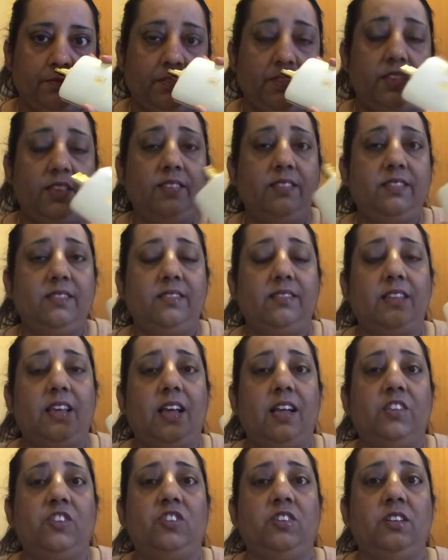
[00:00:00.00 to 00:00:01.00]
This is
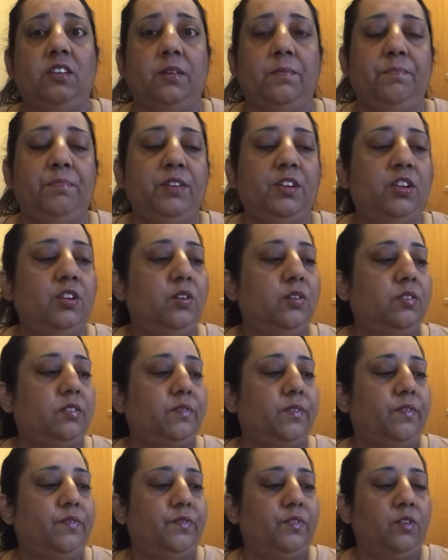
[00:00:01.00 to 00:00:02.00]
actually a
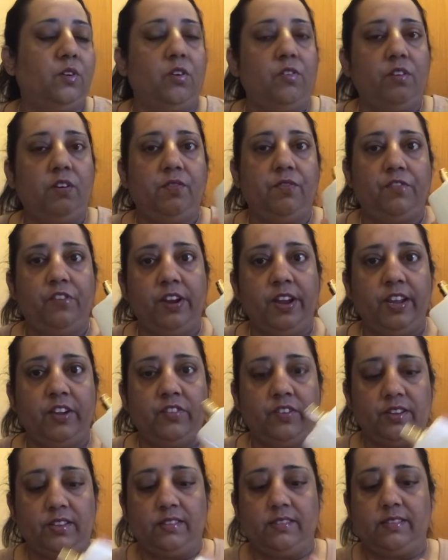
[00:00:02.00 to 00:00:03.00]
beautiful floral
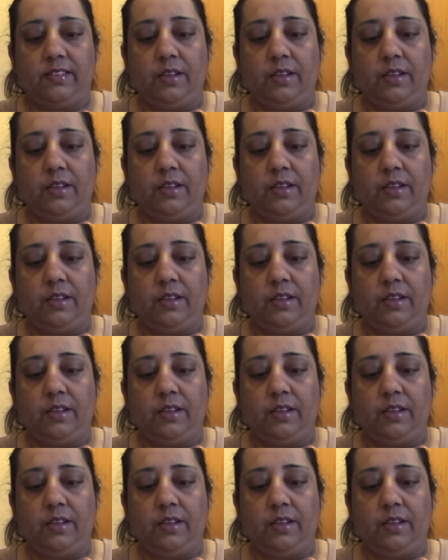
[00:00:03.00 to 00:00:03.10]
fragrance.